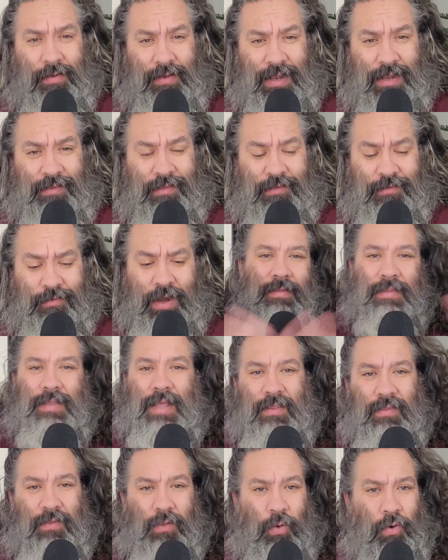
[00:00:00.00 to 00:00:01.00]
dance is great.
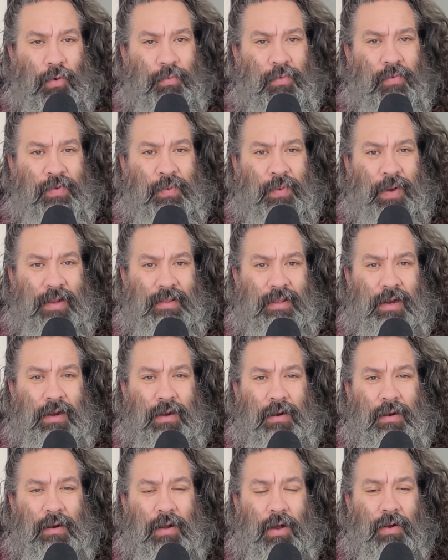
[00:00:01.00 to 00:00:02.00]
That's the whole movie right
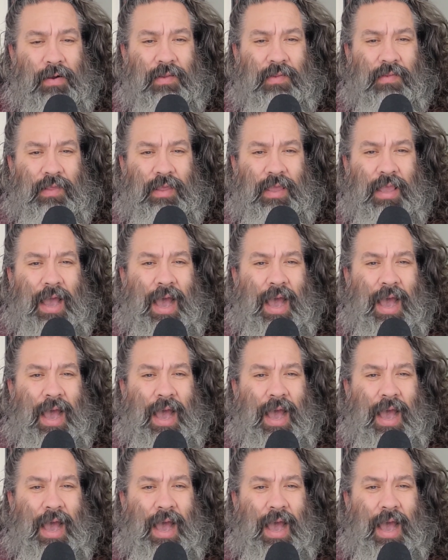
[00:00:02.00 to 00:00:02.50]
there, honestly.